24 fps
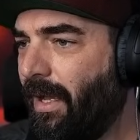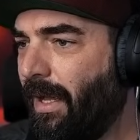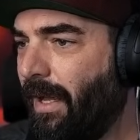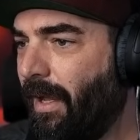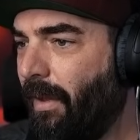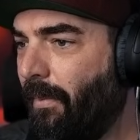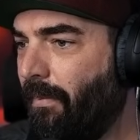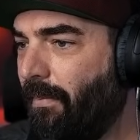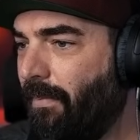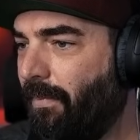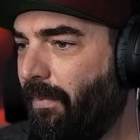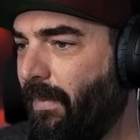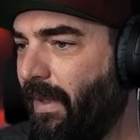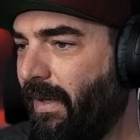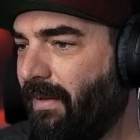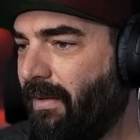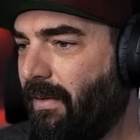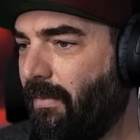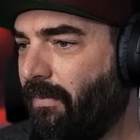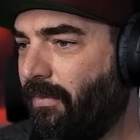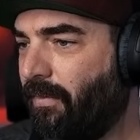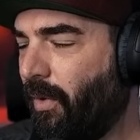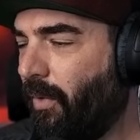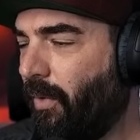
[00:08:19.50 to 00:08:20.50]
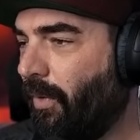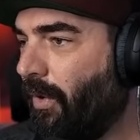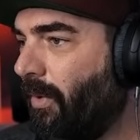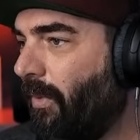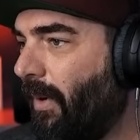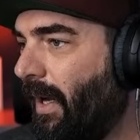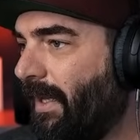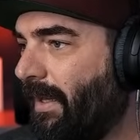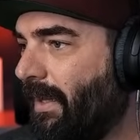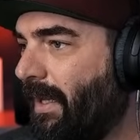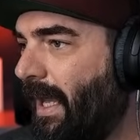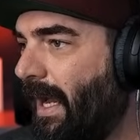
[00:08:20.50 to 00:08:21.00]
That's the
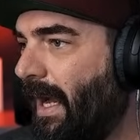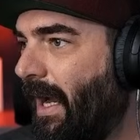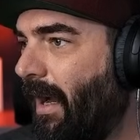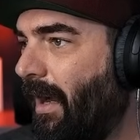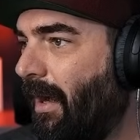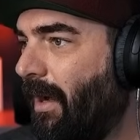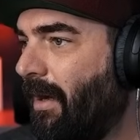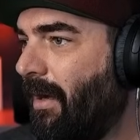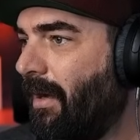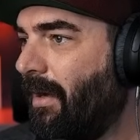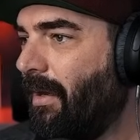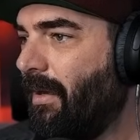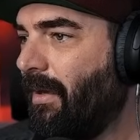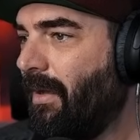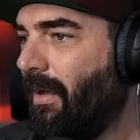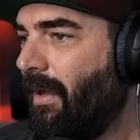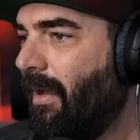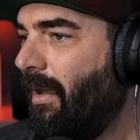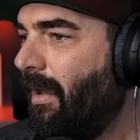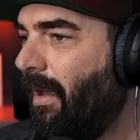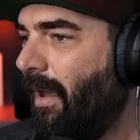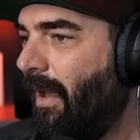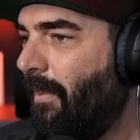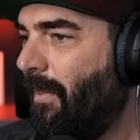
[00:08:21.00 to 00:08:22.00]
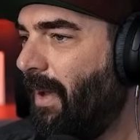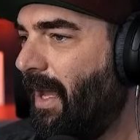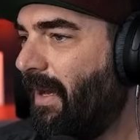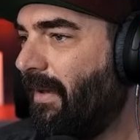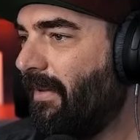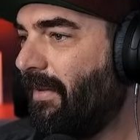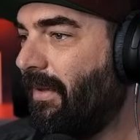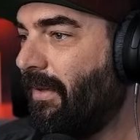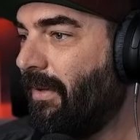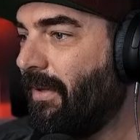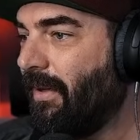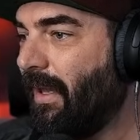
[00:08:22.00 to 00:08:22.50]
folder right there. I made
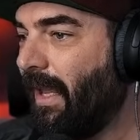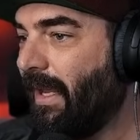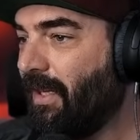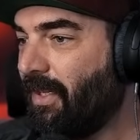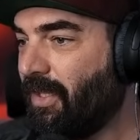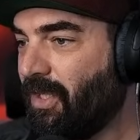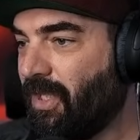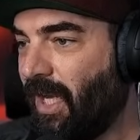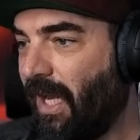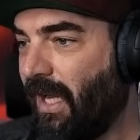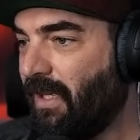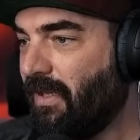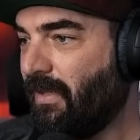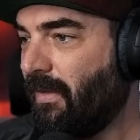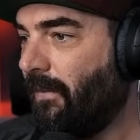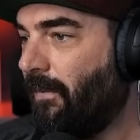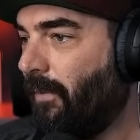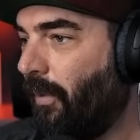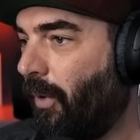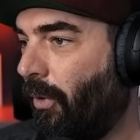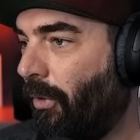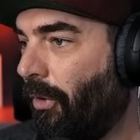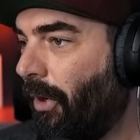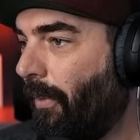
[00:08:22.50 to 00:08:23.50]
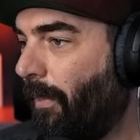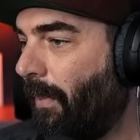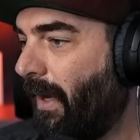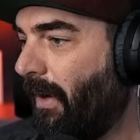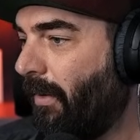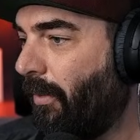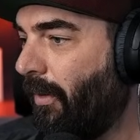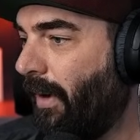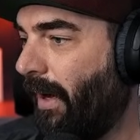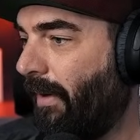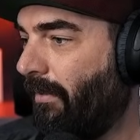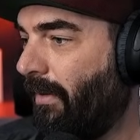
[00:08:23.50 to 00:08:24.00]
it so you can like change the folder,
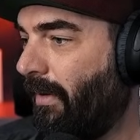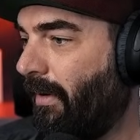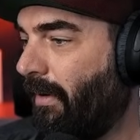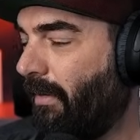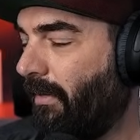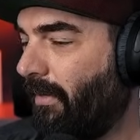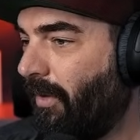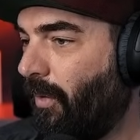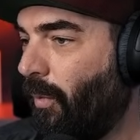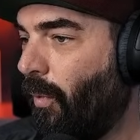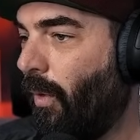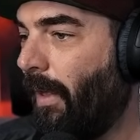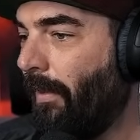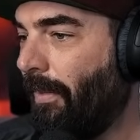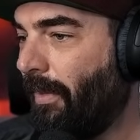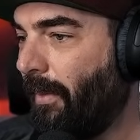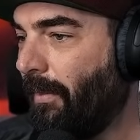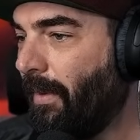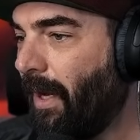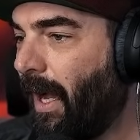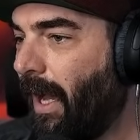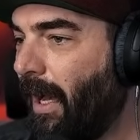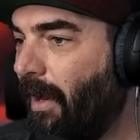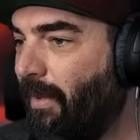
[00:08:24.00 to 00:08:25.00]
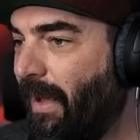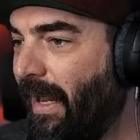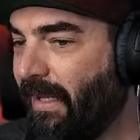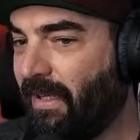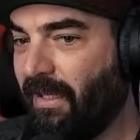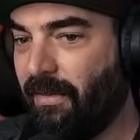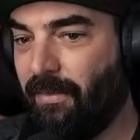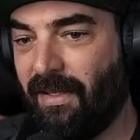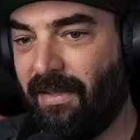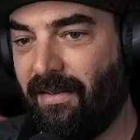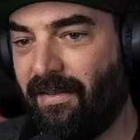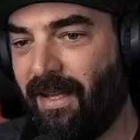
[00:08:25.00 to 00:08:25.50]
pick wherever you want them to
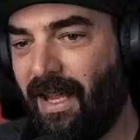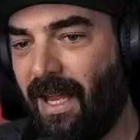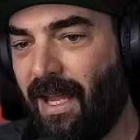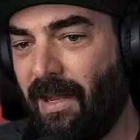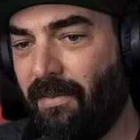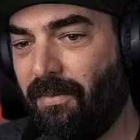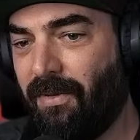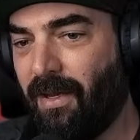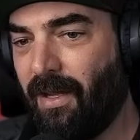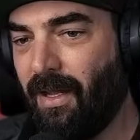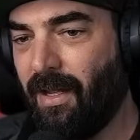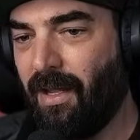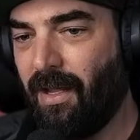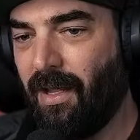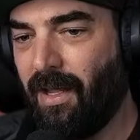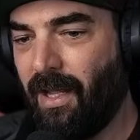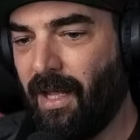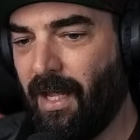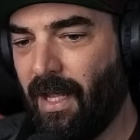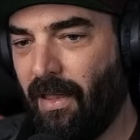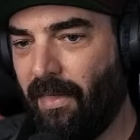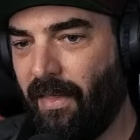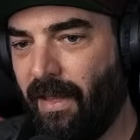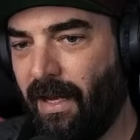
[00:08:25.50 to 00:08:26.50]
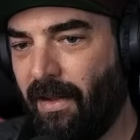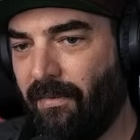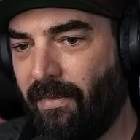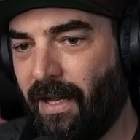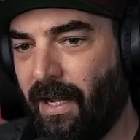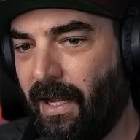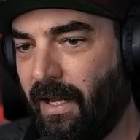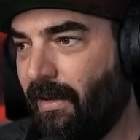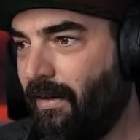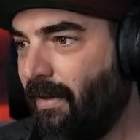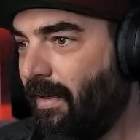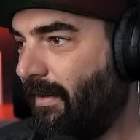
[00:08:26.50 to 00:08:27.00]
automatically be saved. And then I've
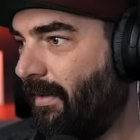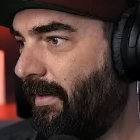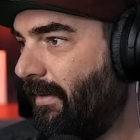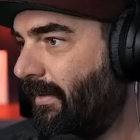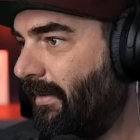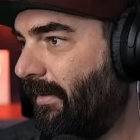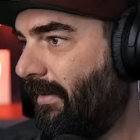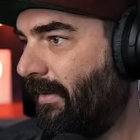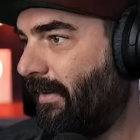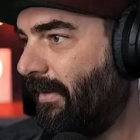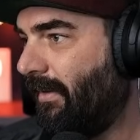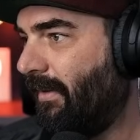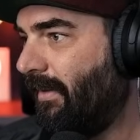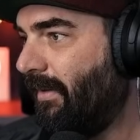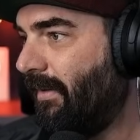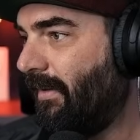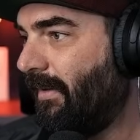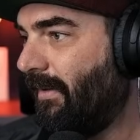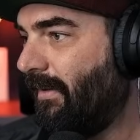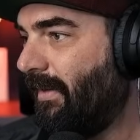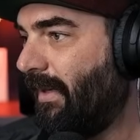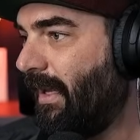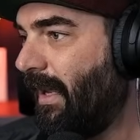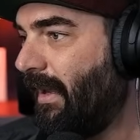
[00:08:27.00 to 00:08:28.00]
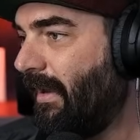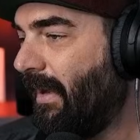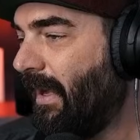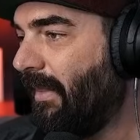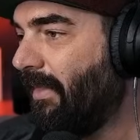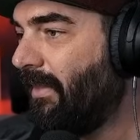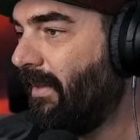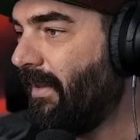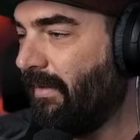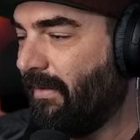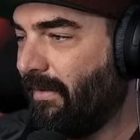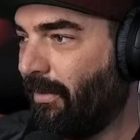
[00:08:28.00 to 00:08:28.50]
got, you can see I've
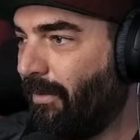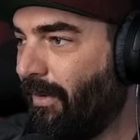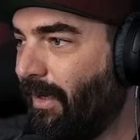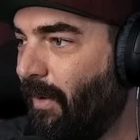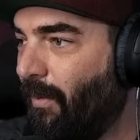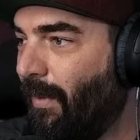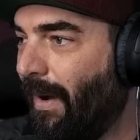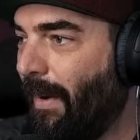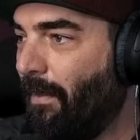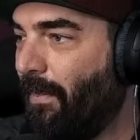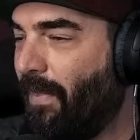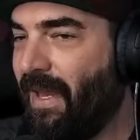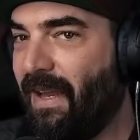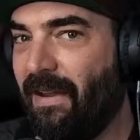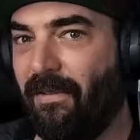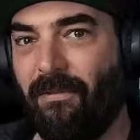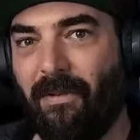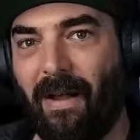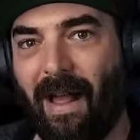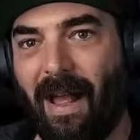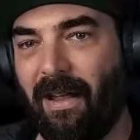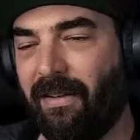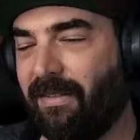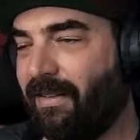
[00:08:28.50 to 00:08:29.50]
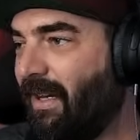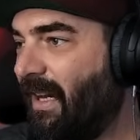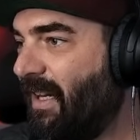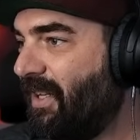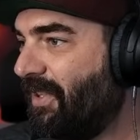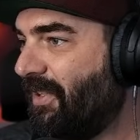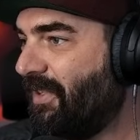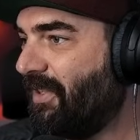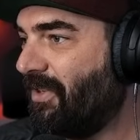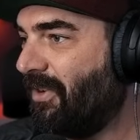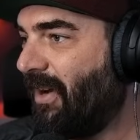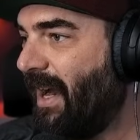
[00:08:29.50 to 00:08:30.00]
got these 3 WebP files that I
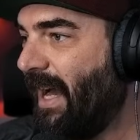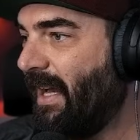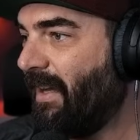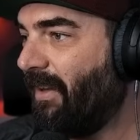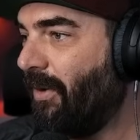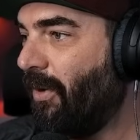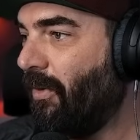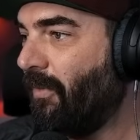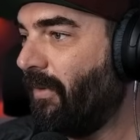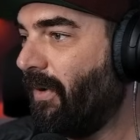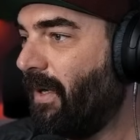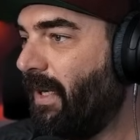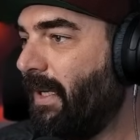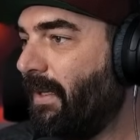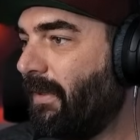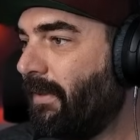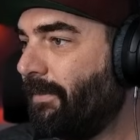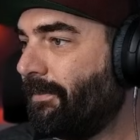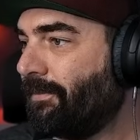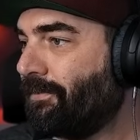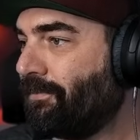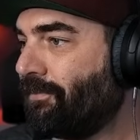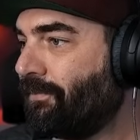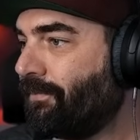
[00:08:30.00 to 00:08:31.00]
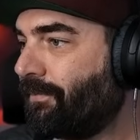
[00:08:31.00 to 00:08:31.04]
just dragged over here.